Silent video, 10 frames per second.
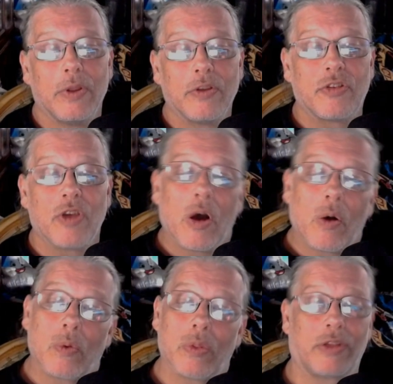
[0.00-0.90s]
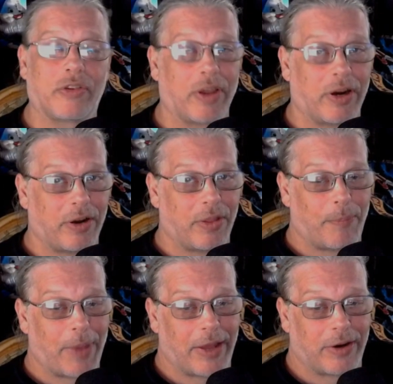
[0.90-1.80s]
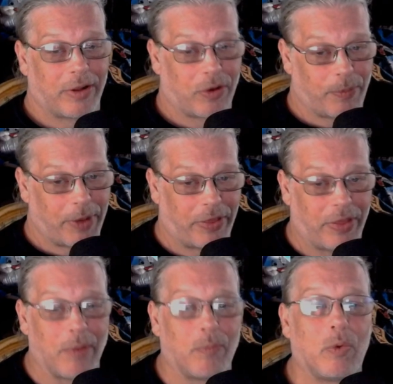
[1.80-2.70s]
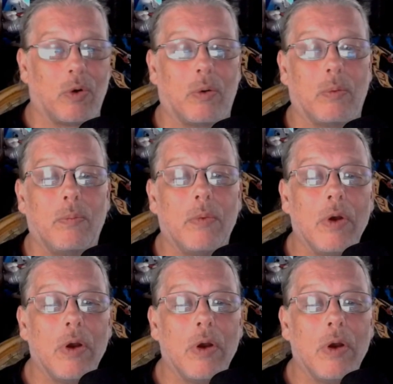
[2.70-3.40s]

So let's get into the band a little bit, and then we'll